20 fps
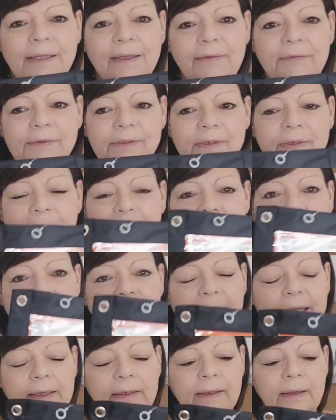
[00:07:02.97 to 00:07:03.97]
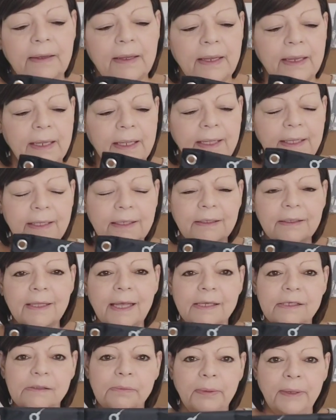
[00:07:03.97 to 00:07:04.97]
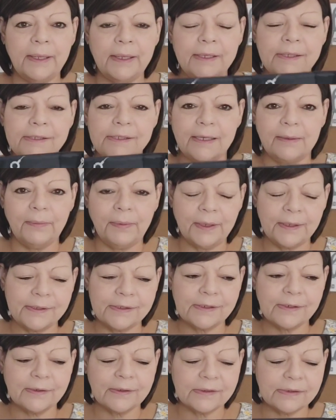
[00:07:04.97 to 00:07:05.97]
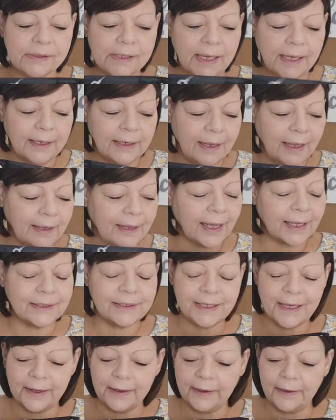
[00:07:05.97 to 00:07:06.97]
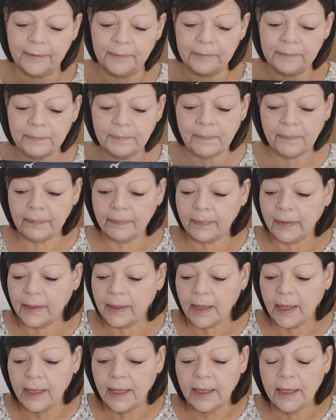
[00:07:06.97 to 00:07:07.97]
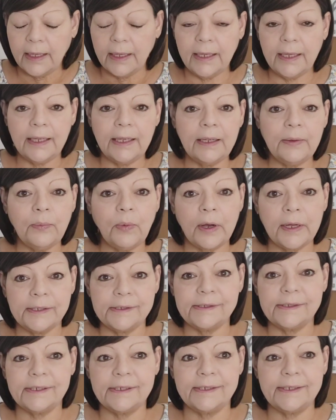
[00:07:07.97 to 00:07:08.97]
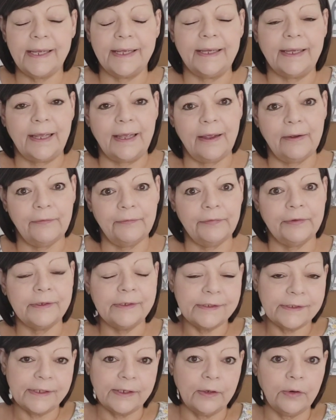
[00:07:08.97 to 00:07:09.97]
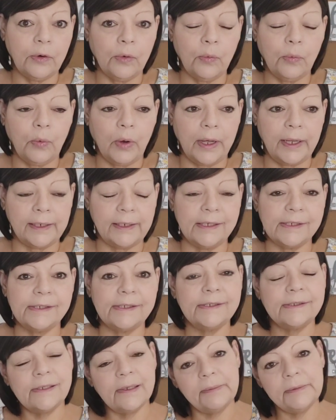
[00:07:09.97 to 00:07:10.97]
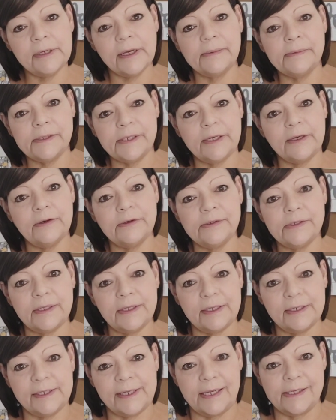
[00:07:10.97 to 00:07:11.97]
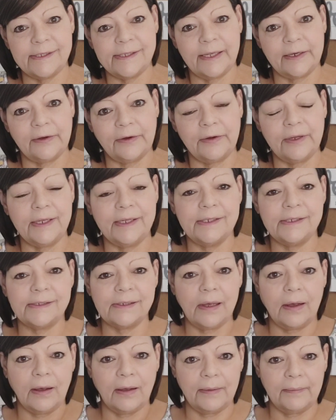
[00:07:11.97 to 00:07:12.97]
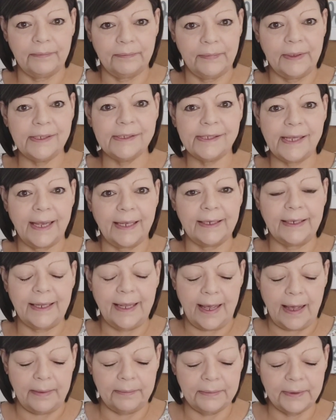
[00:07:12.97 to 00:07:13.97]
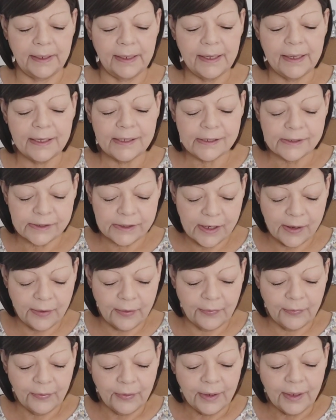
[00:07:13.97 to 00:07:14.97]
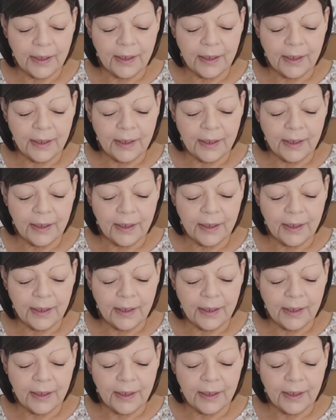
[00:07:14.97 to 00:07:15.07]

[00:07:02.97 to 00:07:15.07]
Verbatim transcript: loves to collect. He collects pens and pencils. And I got to tell you, he wants to take every single one because he sometimes he goes to the day center he's um he's handicapped so